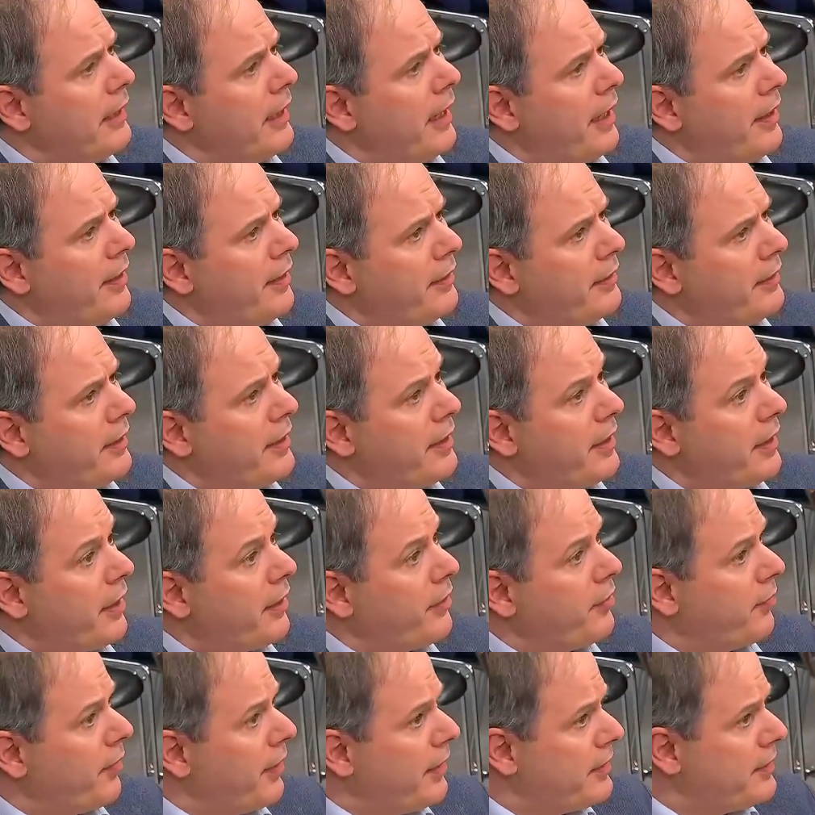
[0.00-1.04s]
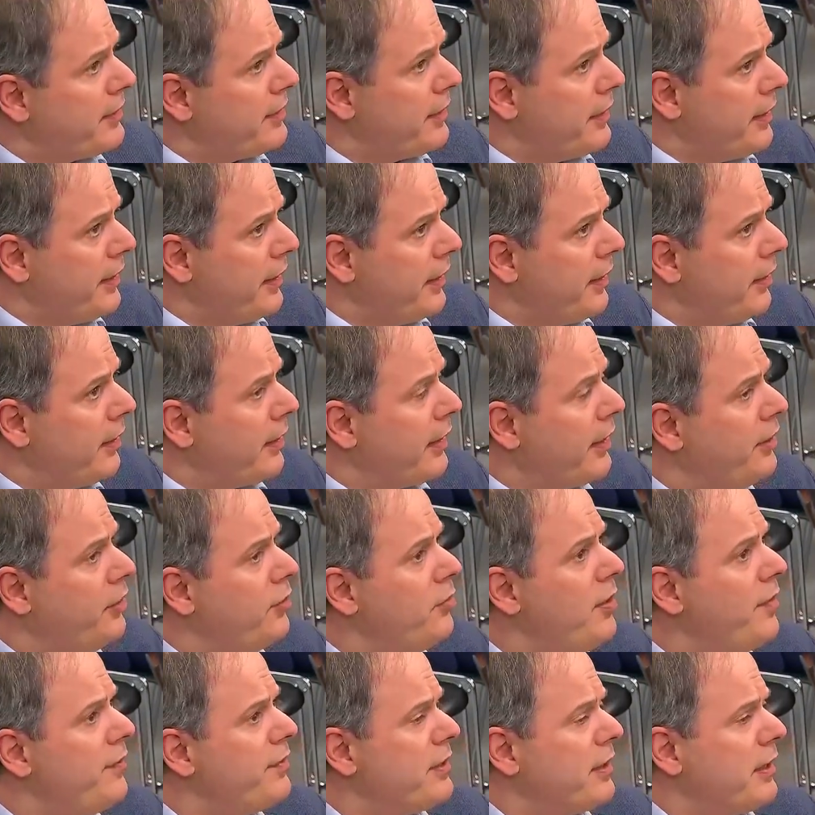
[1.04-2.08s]
And, and then on the Red Sea, can you
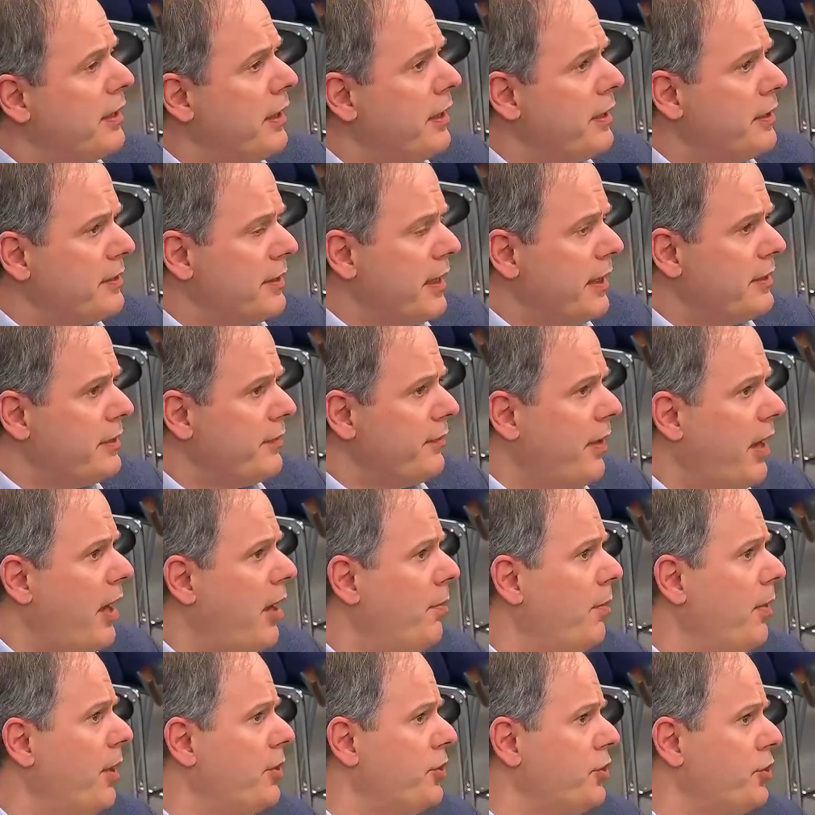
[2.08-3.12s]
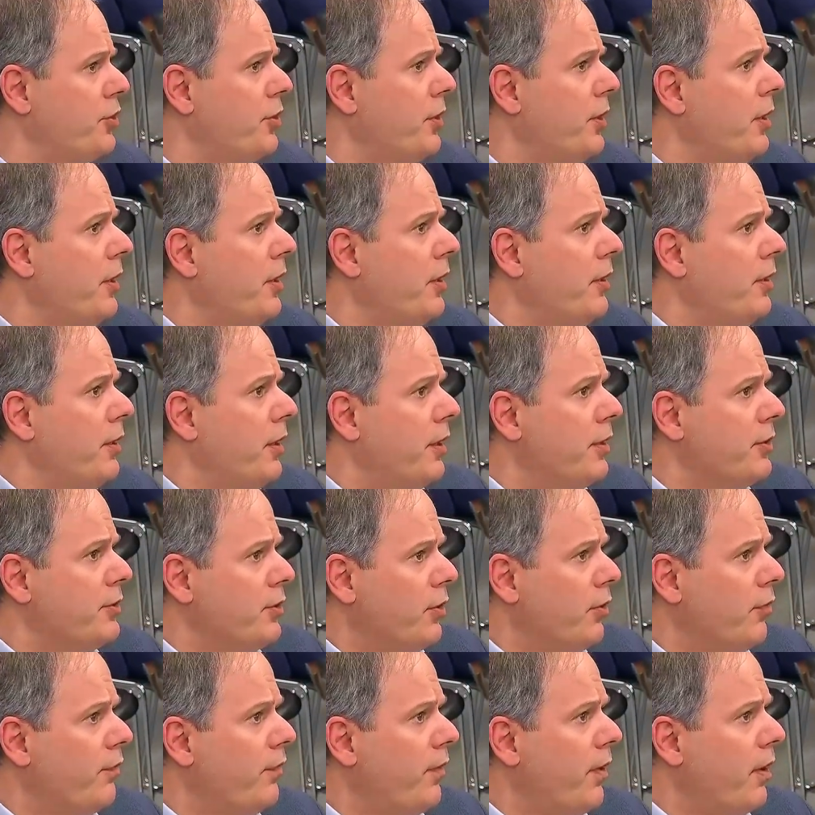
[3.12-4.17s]
give us a, a sense of how much uh,
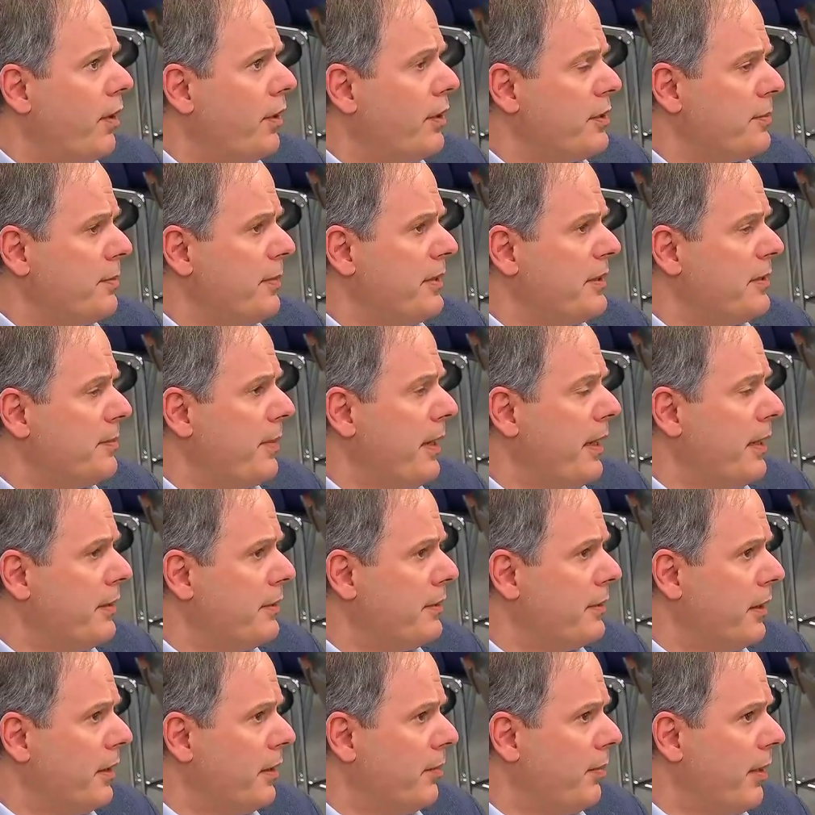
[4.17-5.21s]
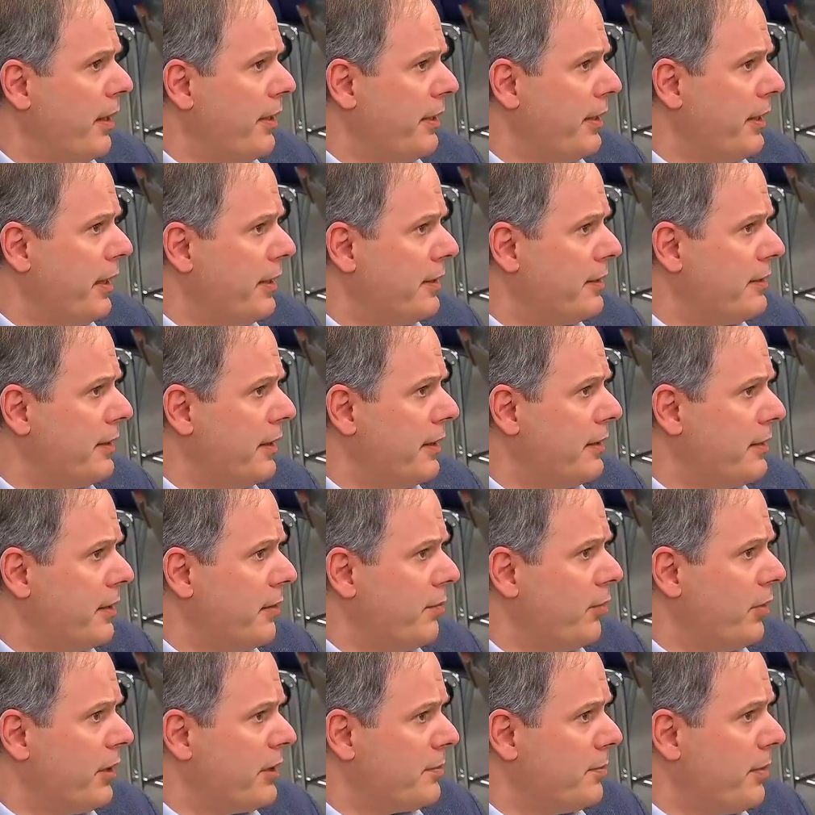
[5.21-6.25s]
so far has been spent uh, by the United States on
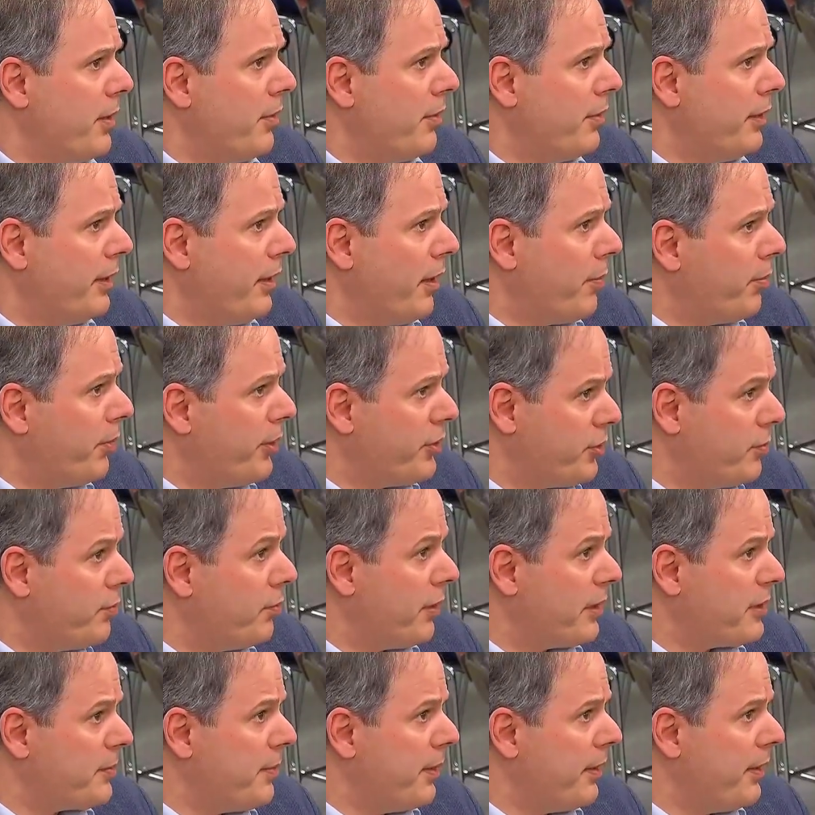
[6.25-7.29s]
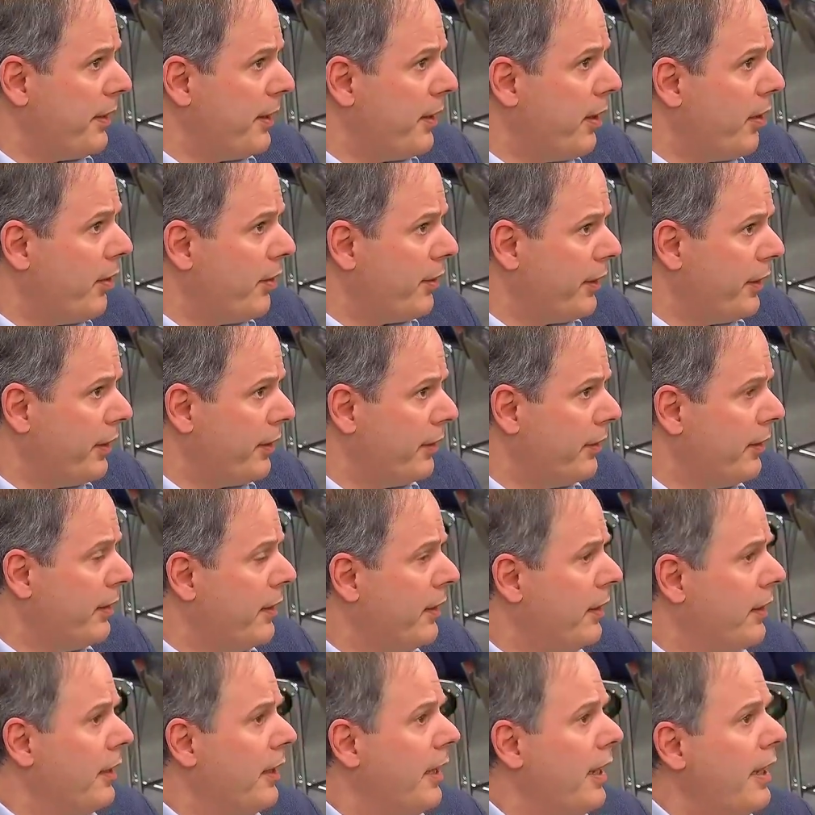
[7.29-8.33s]
Prosperity, Operation Prosperity Guardian,
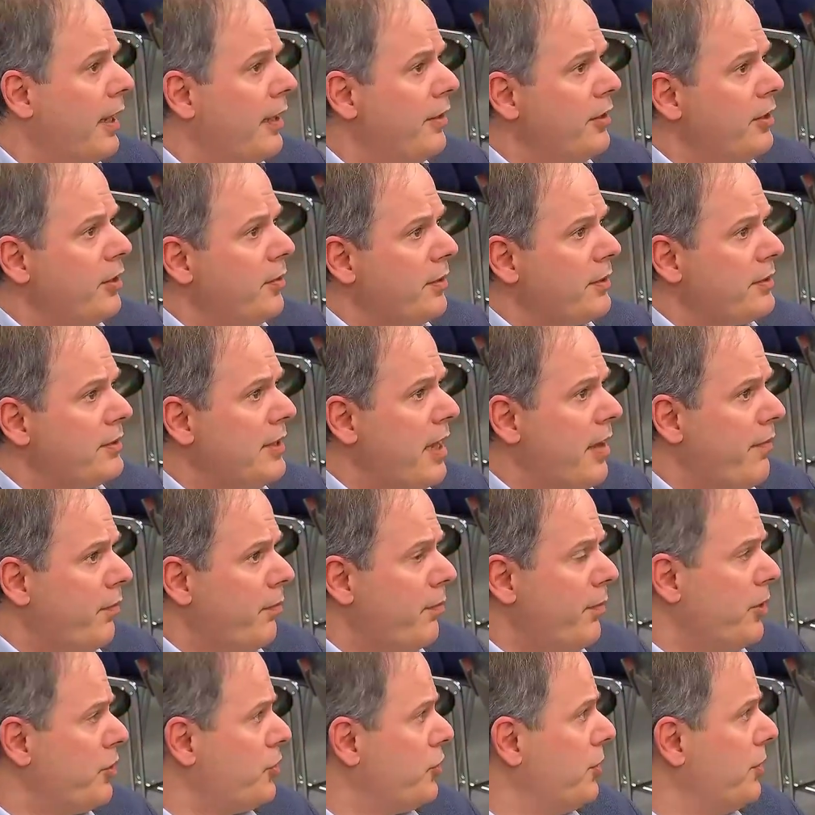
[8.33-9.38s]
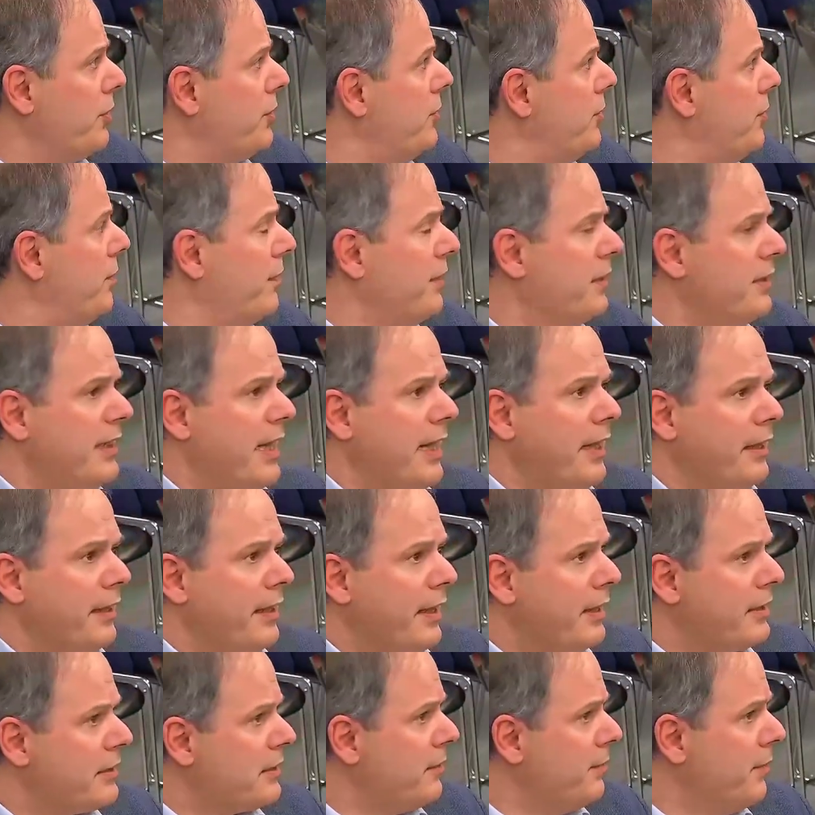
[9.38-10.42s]
and the U.S. naval mission? Do you have a daily
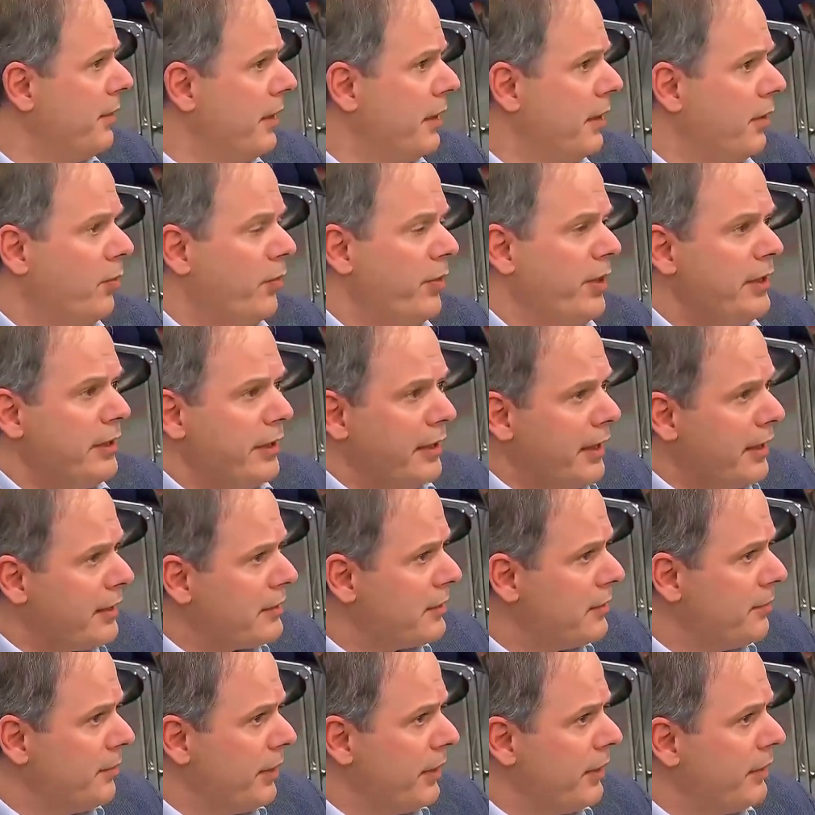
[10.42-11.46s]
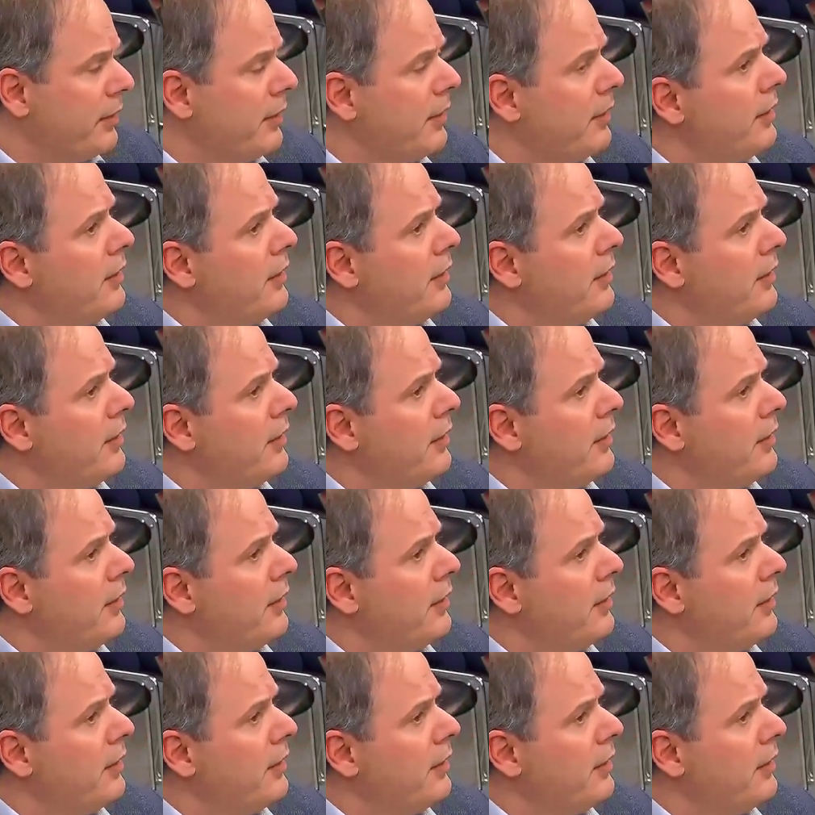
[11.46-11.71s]
estimate, a weekly estimate?